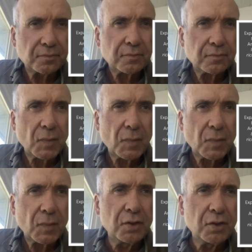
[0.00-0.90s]

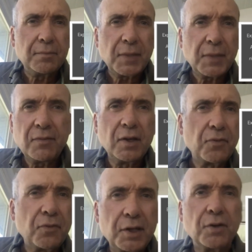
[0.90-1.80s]
to, even if
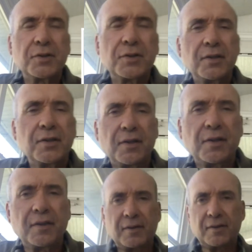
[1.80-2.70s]
we don't
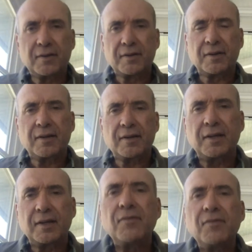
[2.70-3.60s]

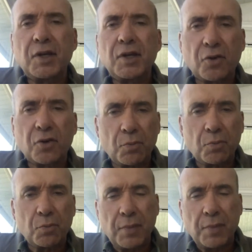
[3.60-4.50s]
even if we don't go
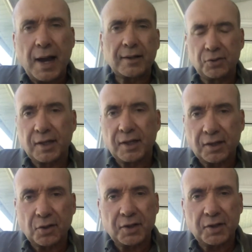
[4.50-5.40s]
back to using the
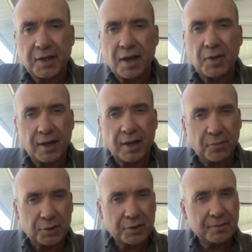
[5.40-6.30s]
Ixodes dammini,
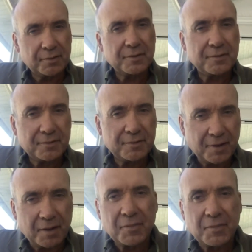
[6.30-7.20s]
which
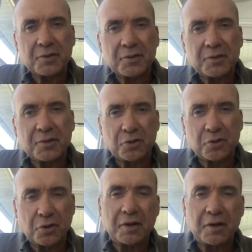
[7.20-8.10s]
I'm not sure I I'm